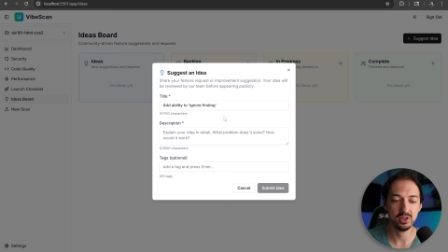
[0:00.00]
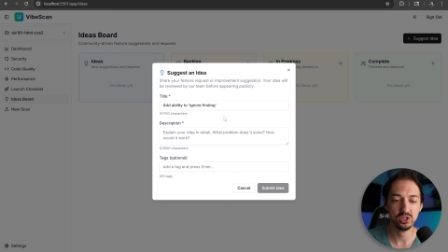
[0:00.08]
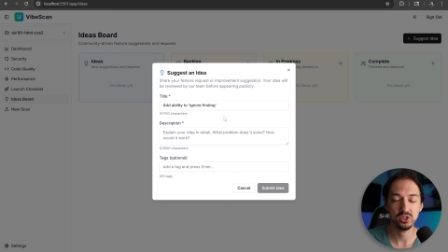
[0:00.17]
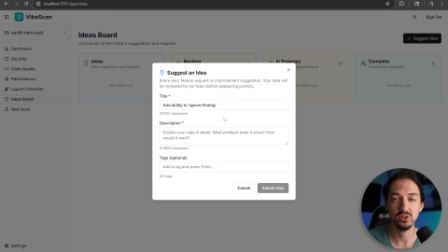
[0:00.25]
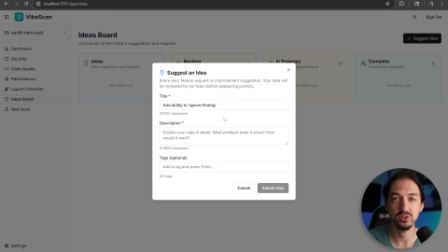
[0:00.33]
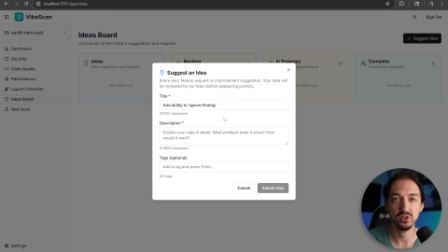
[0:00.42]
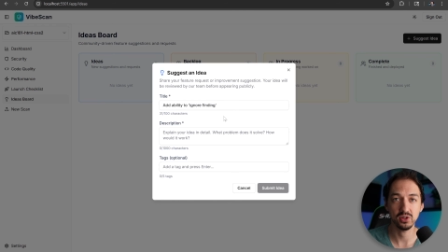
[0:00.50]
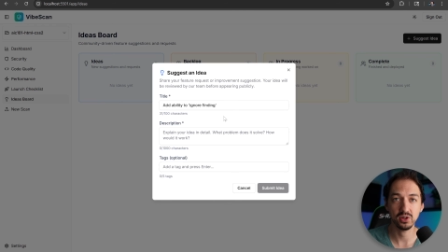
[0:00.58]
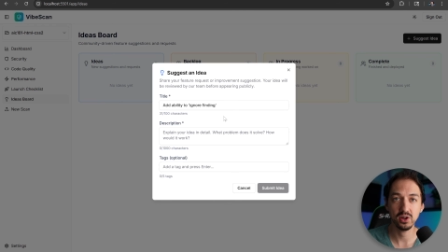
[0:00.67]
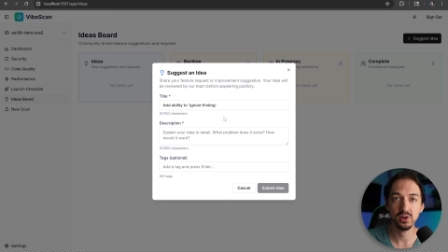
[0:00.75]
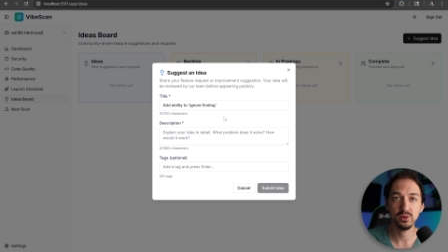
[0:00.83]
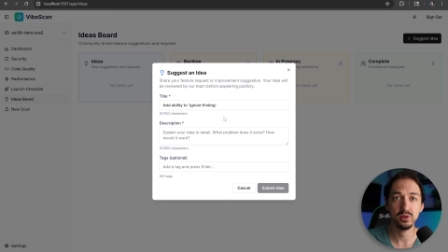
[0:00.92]
issue in your
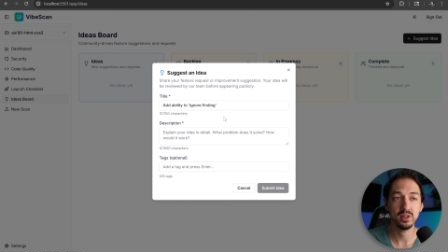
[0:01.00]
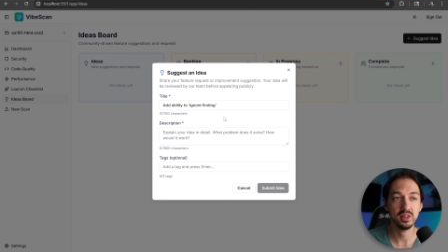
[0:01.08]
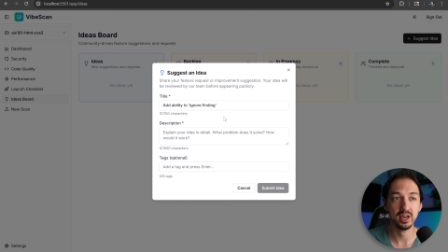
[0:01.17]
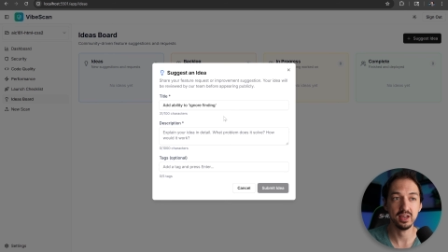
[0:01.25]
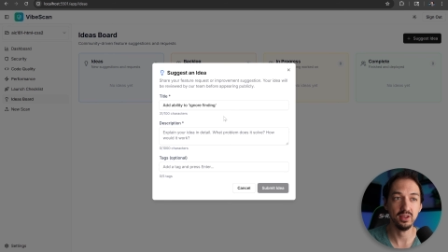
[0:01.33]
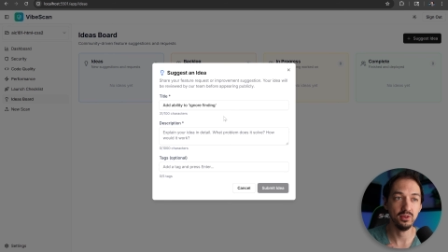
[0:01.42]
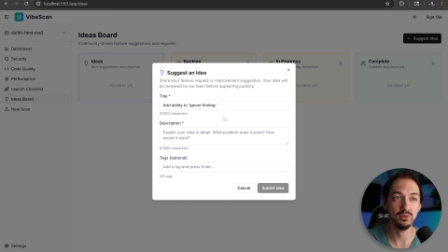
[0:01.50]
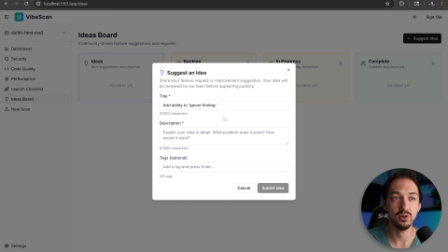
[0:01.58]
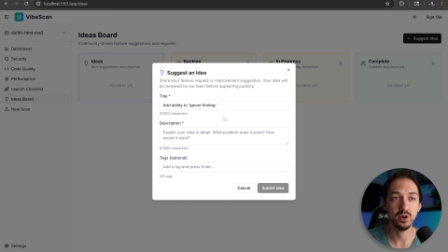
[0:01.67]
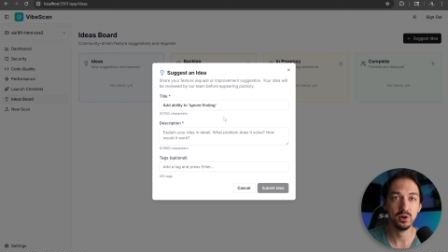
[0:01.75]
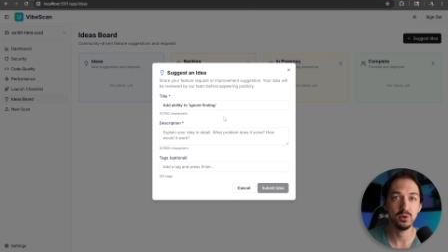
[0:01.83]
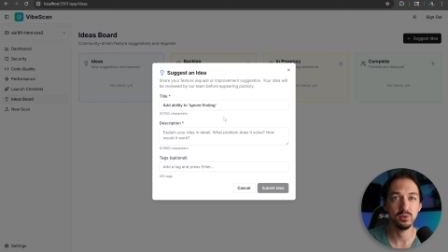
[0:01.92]
code that you
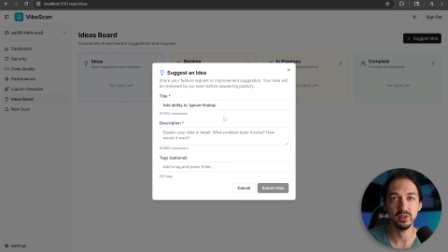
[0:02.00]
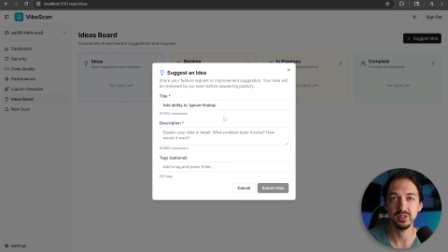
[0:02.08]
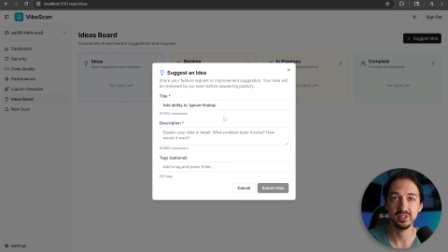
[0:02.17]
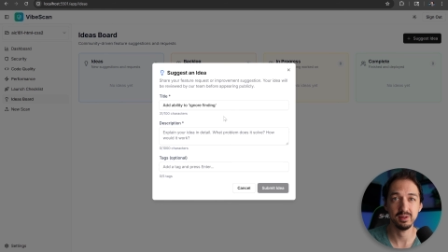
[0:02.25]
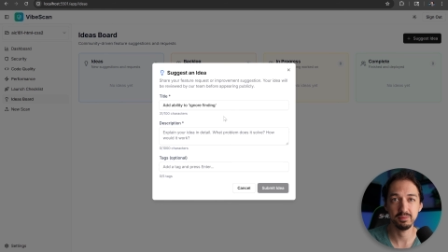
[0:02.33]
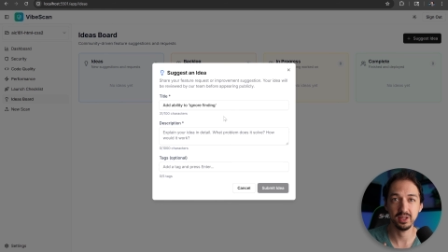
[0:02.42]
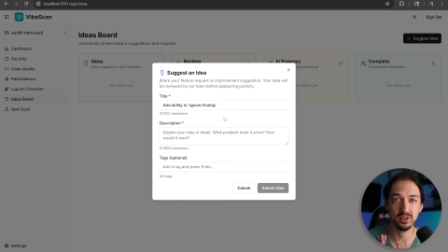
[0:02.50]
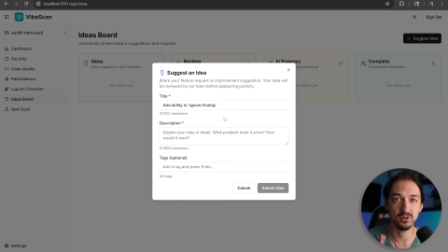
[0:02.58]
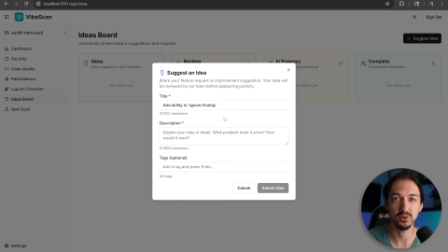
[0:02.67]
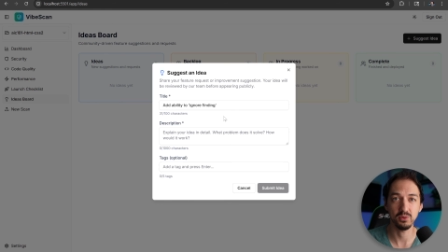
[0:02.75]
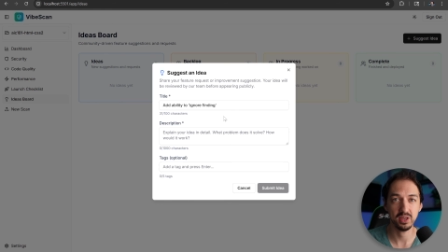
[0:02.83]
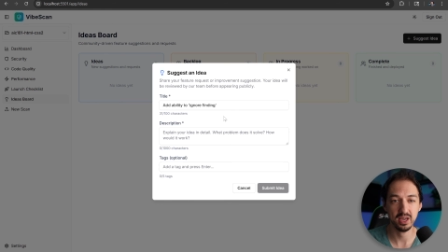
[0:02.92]
know is something
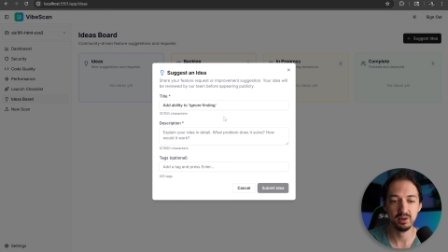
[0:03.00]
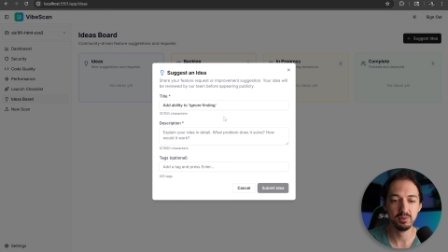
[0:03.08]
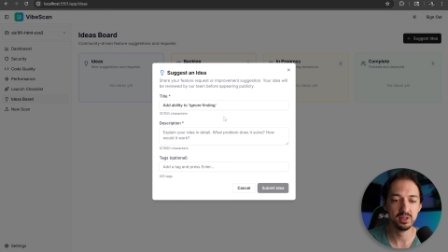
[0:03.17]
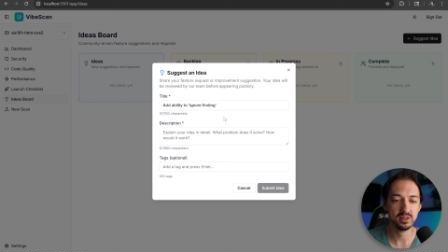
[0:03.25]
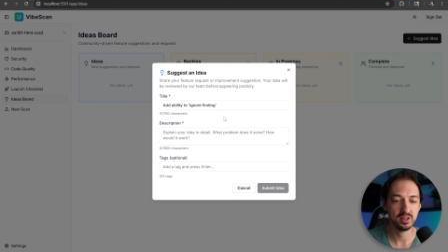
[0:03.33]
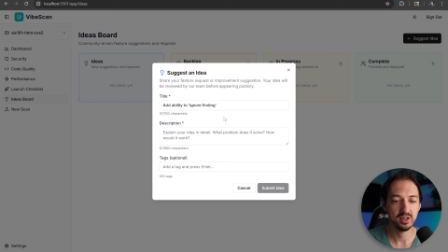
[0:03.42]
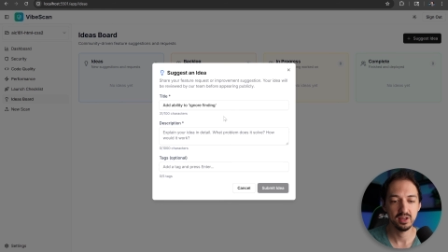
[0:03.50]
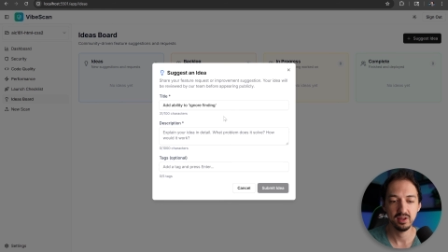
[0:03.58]
you're okay with,